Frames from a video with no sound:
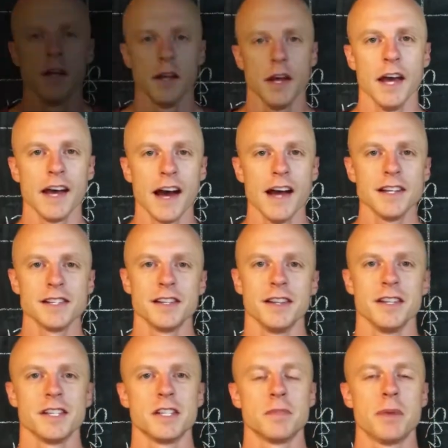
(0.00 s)
Hey guys,
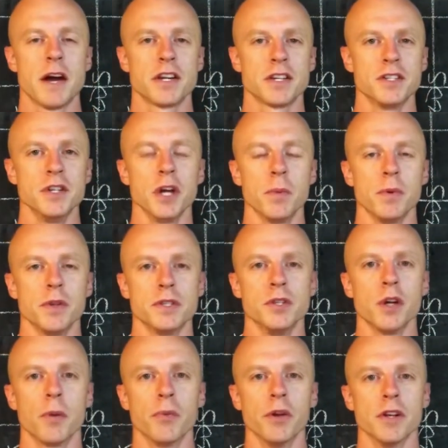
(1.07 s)
this is Patrick Sukup with
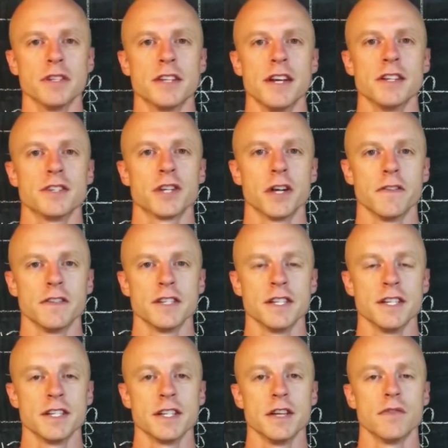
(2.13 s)
Sukup Real Estate
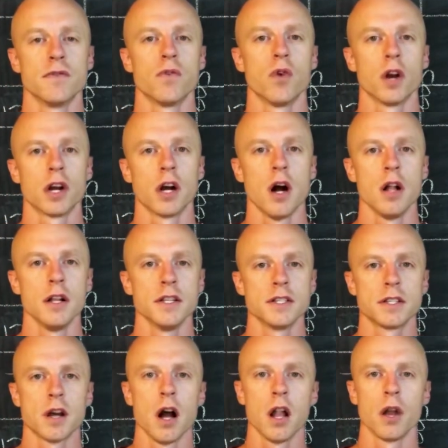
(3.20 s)
Services in Fort
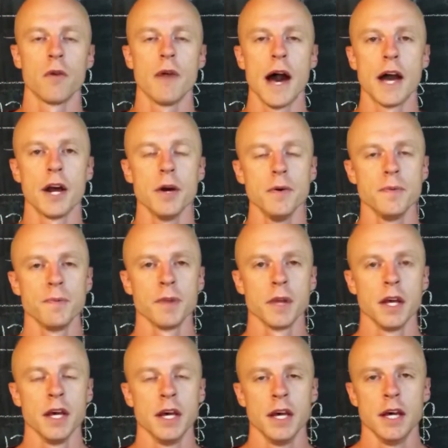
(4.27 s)
Collins, Colorado.
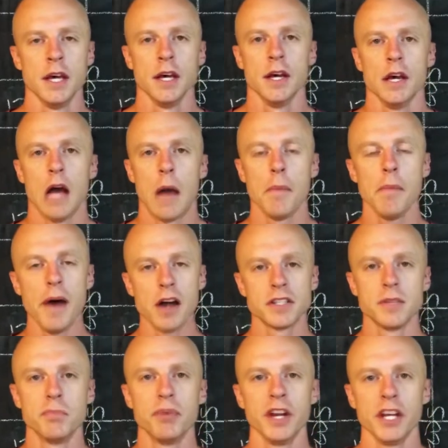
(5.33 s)
I'm about to
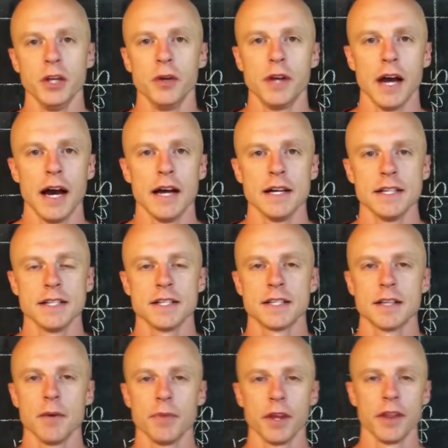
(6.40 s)
bring you guys
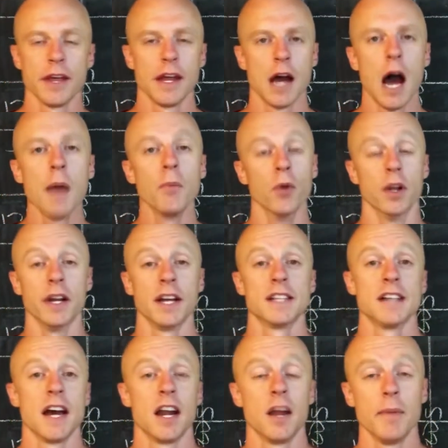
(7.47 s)
something that I'm really
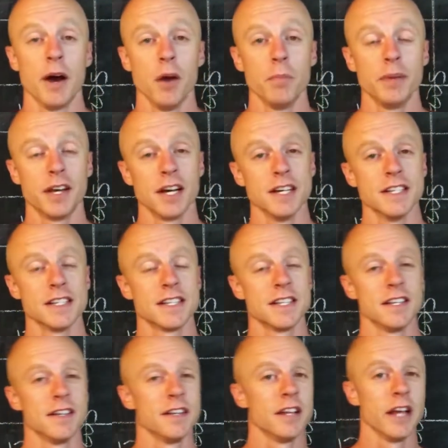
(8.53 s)
excited about because
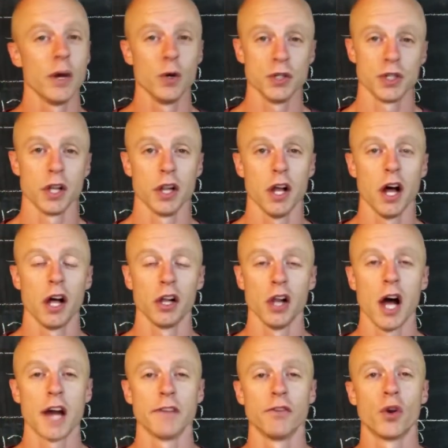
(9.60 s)
it was a
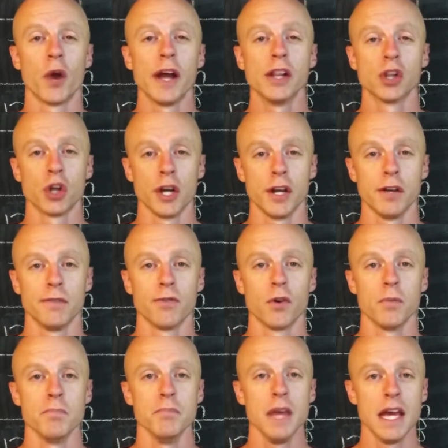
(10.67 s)
lot of great learning for
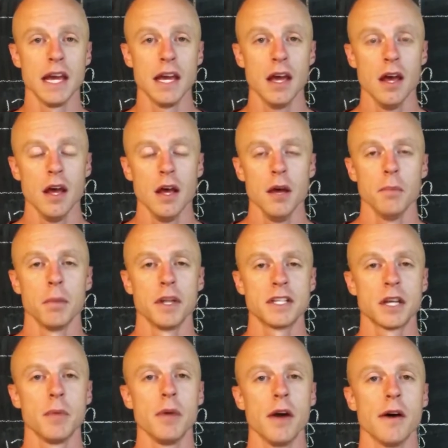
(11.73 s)
me, but it's
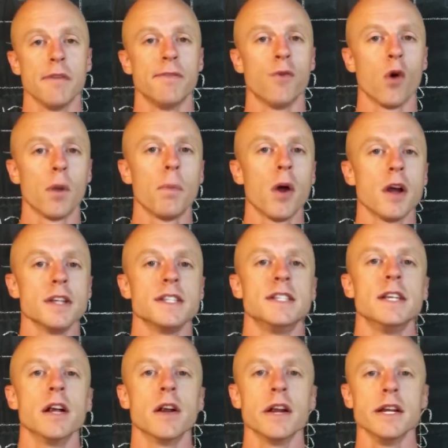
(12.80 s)
gonna be a 4-part
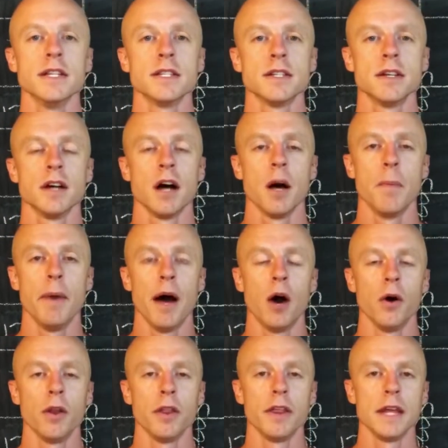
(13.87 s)
series
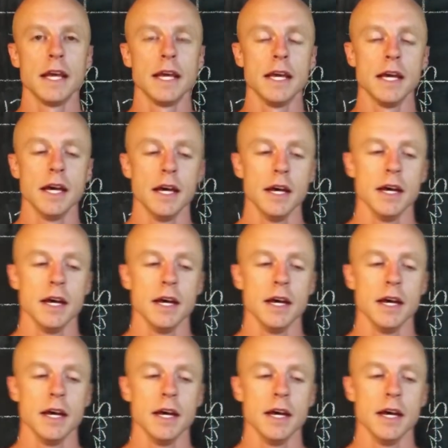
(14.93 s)
about the